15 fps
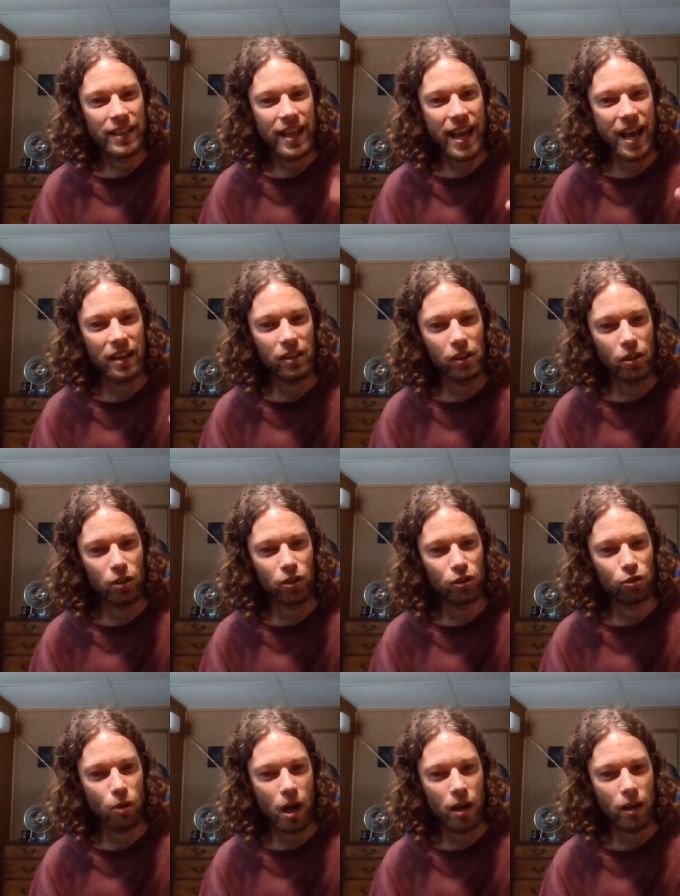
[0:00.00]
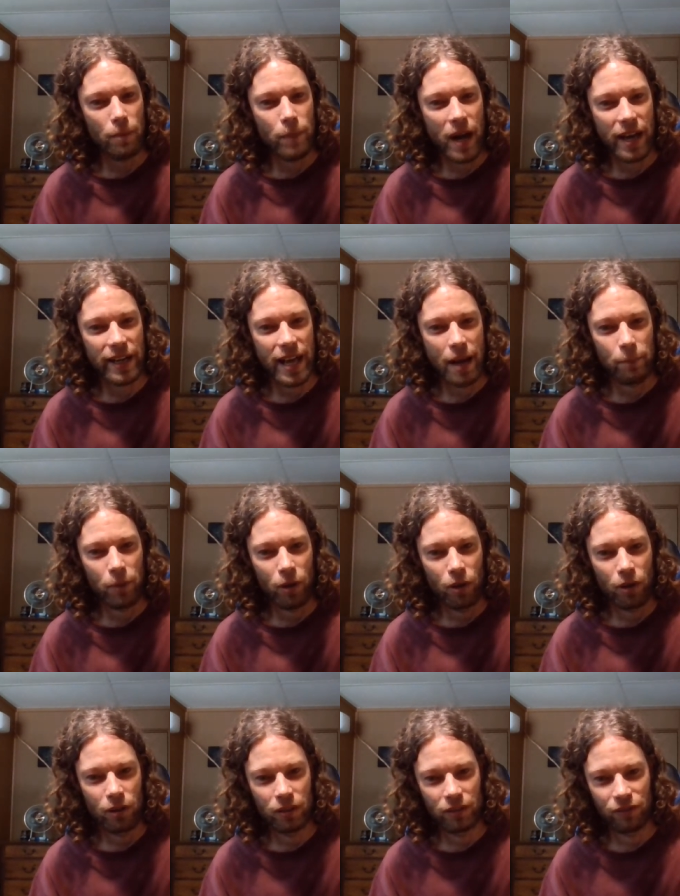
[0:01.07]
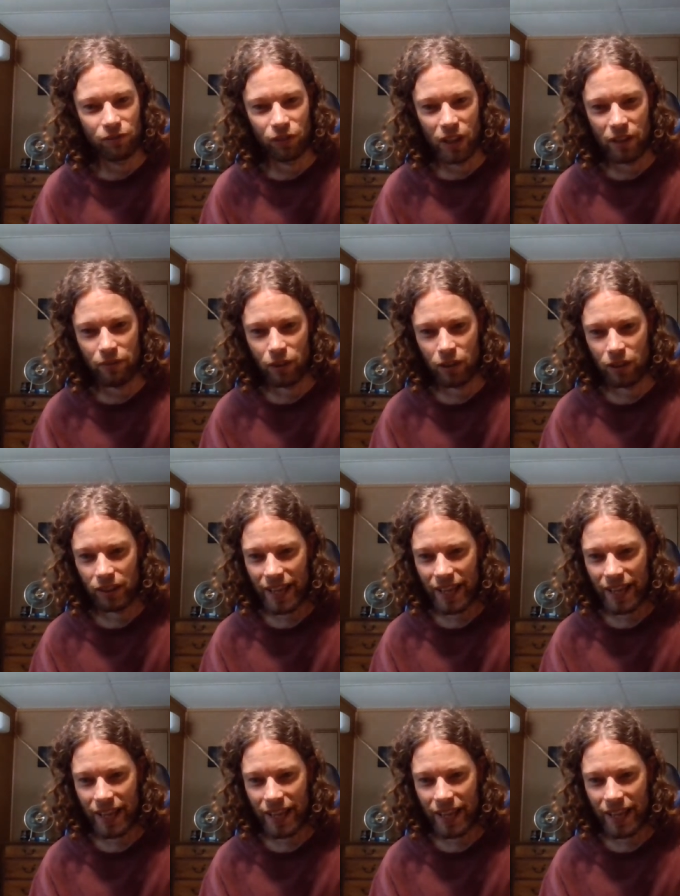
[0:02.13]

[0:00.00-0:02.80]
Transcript: add a little stronger pineapple flavor.